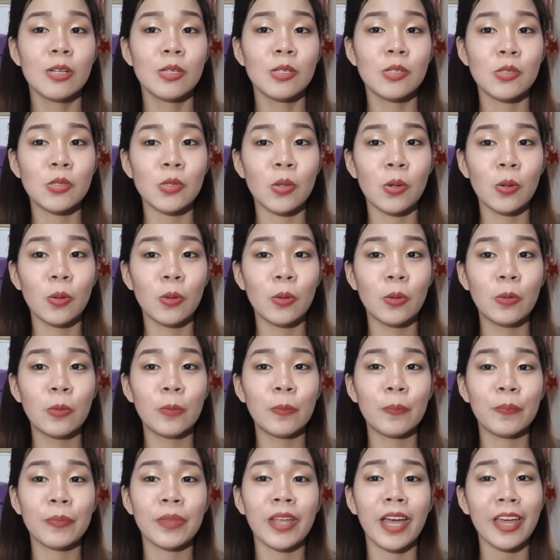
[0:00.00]
So,
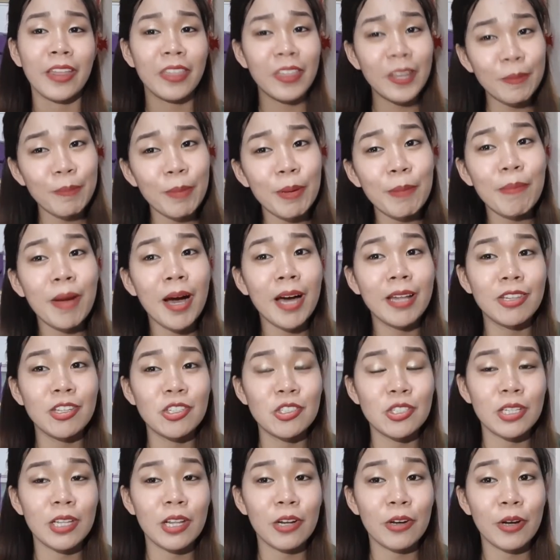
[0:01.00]
I think may mga
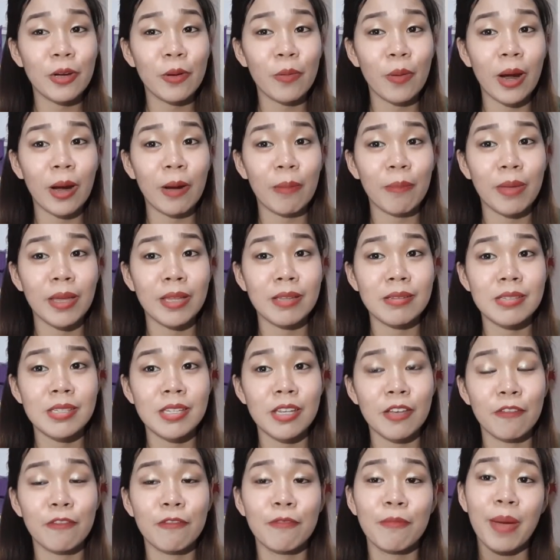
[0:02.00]
additional requirements
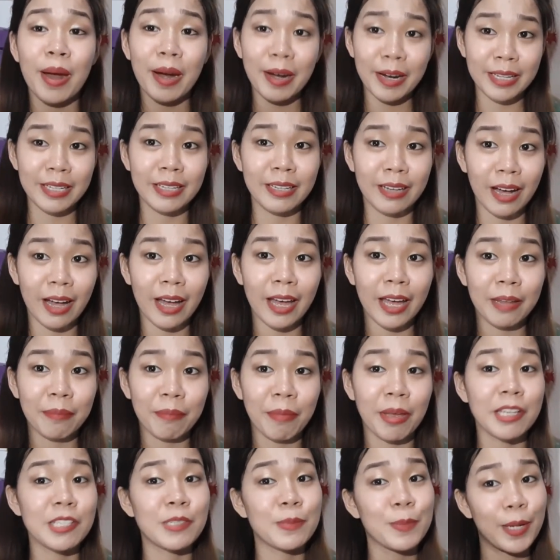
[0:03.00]
if married ka
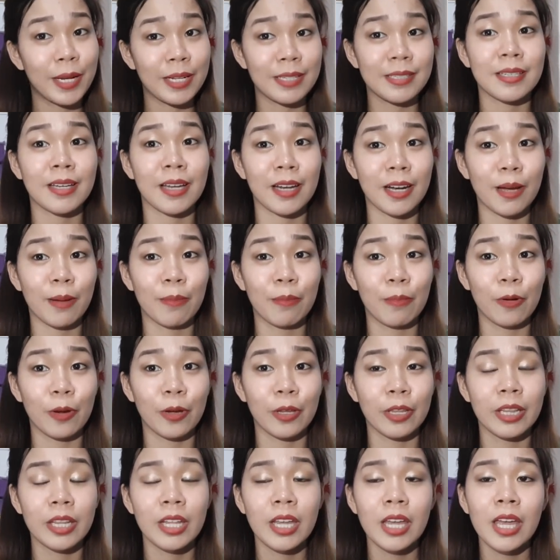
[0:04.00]
and may experience ka na
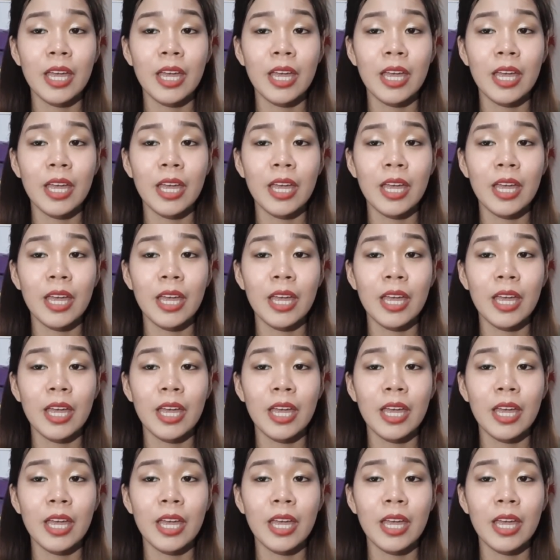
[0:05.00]
abroad.